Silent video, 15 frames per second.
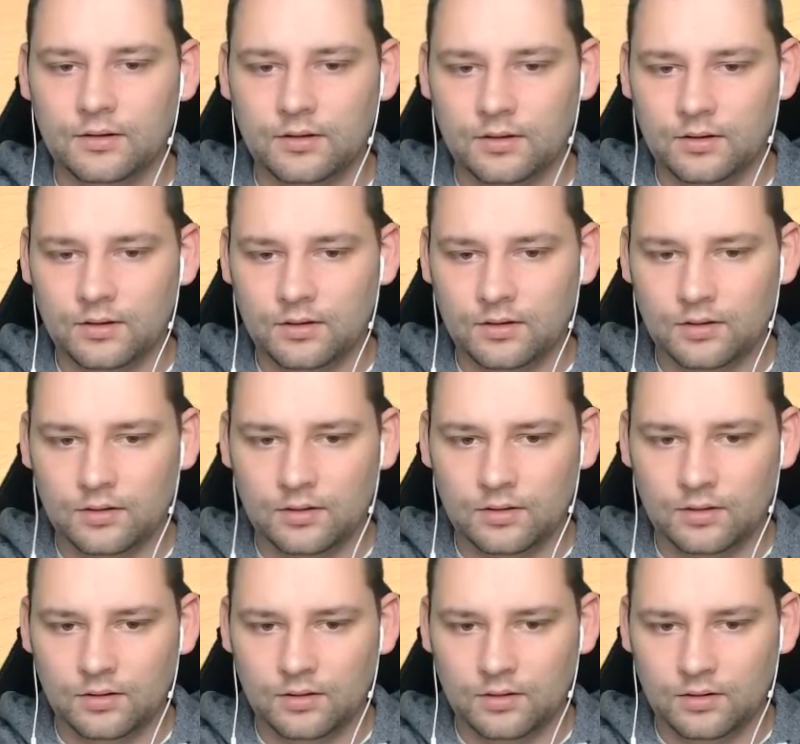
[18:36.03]

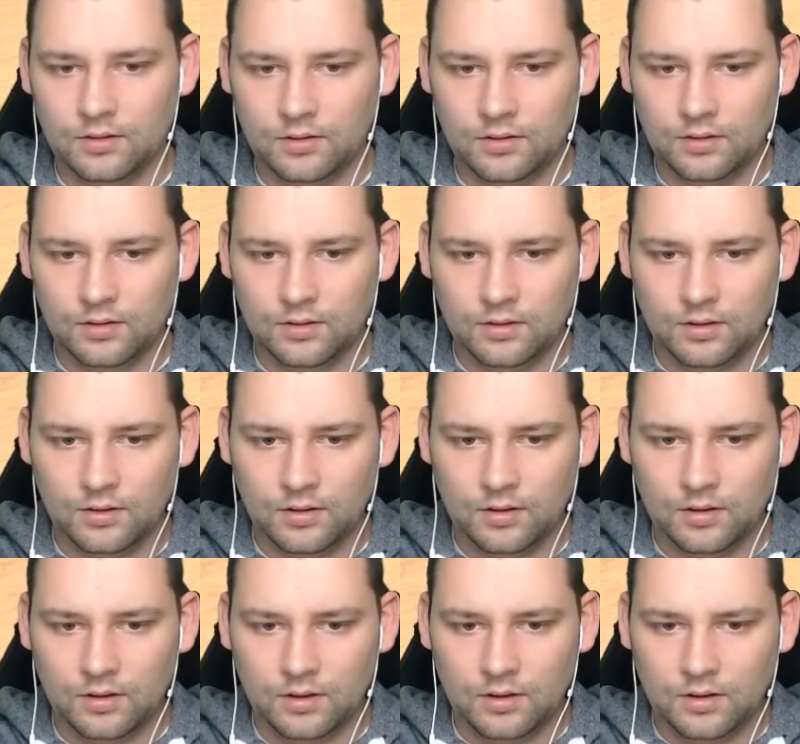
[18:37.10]

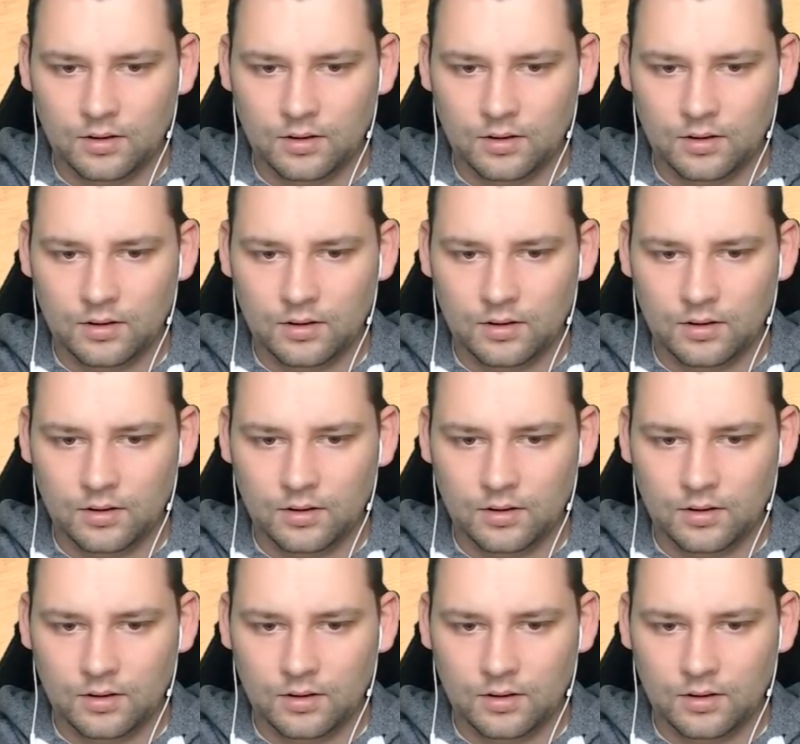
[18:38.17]
(silence)